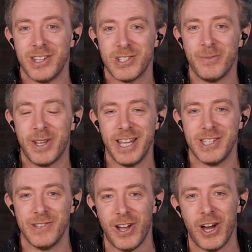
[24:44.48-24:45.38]
some
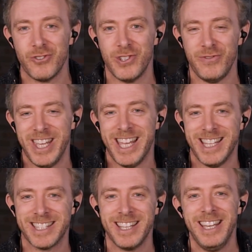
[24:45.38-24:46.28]
cases for hundreds of
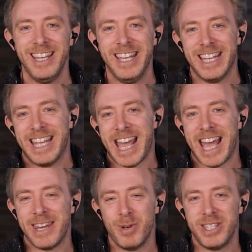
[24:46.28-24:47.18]
years
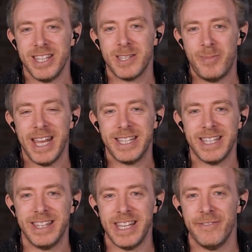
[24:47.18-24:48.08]
can participate
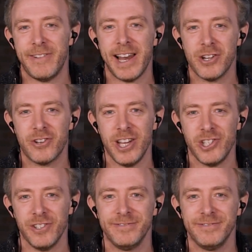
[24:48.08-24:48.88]
in the value creation.